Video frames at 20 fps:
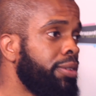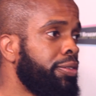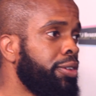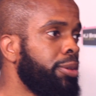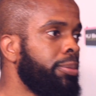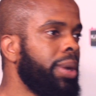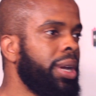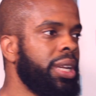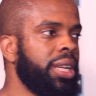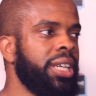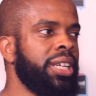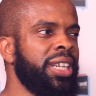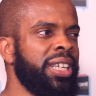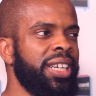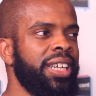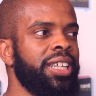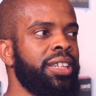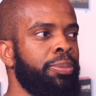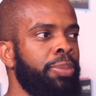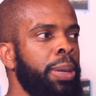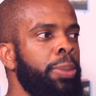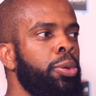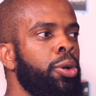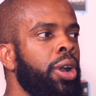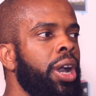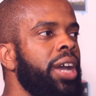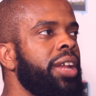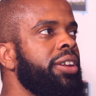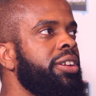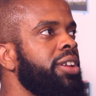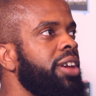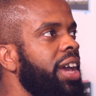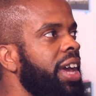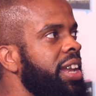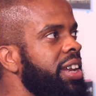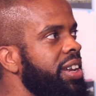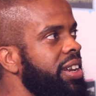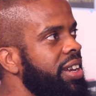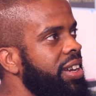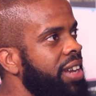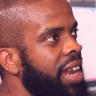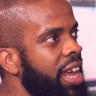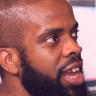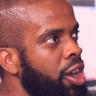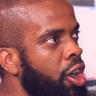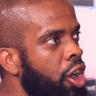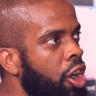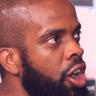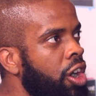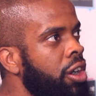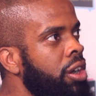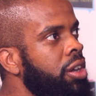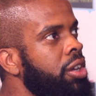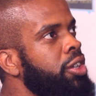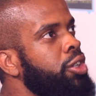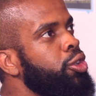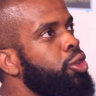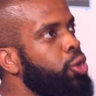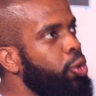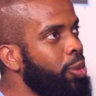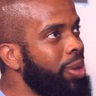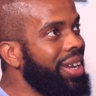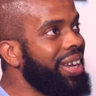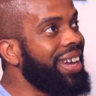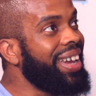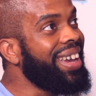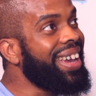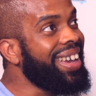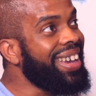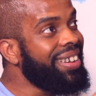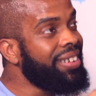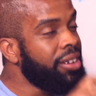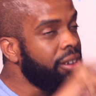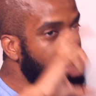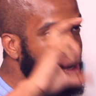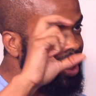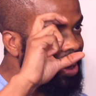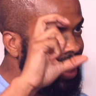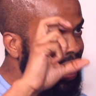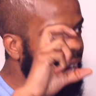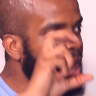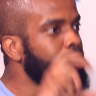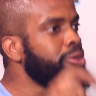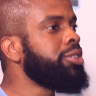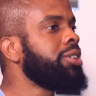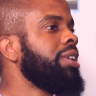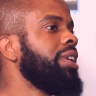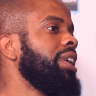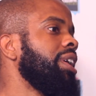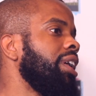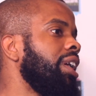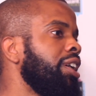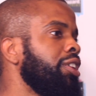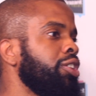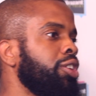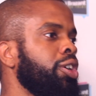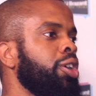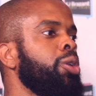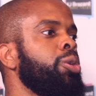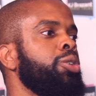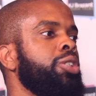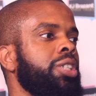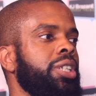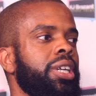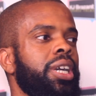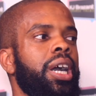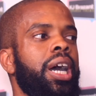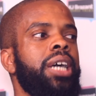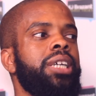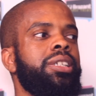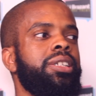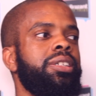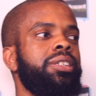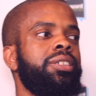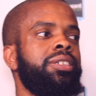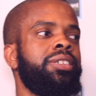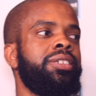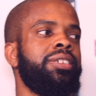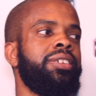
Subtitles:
with you, man. People go into, and they are doing counselling under coaching guises.